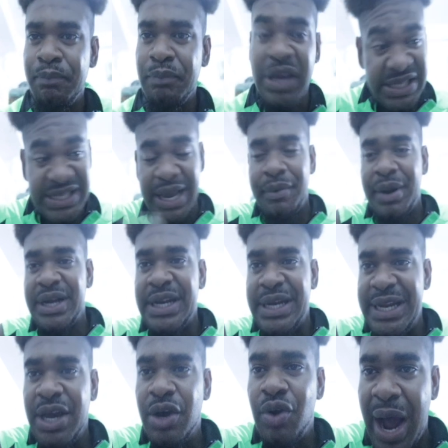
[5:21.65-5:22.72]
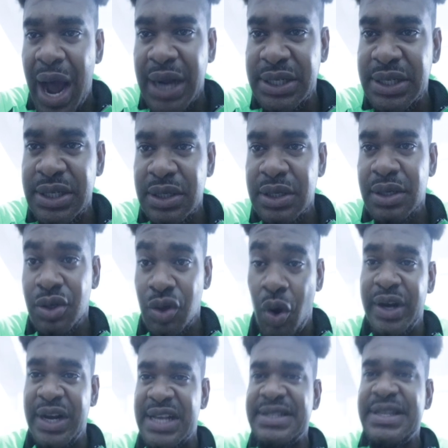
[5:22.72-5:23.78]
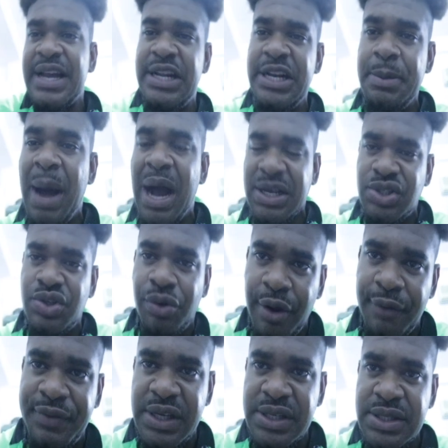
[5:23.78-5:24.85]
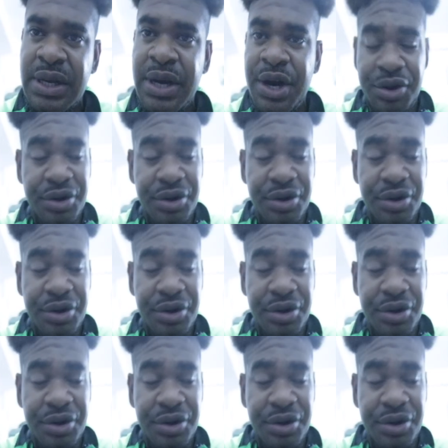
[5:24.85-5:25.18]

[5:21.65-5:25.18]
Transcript: Because I read the DNO article, understanding the backstory of this,